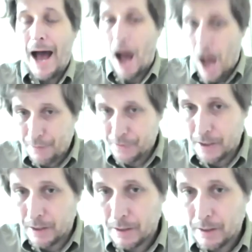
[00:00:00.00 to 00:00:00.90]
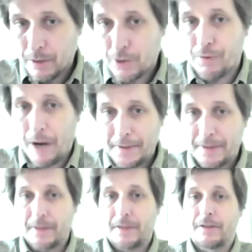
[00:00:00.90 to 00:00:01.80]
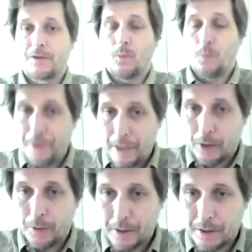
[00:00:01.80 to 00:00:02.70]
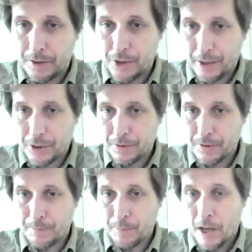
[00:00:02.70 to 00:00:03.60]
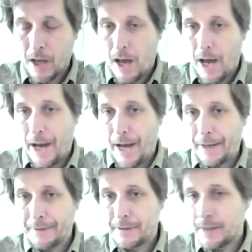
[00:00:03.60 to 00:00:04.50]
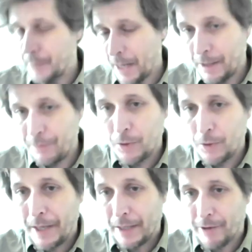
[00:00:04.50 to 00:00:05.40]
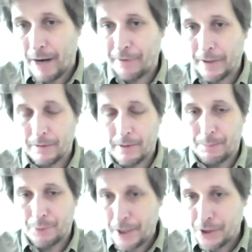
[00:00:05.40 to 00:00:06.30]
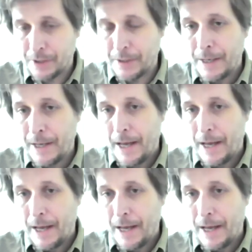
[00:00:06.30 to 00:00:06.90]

after crises with liquidity injections. And I mean, I leave you with that graphic impression.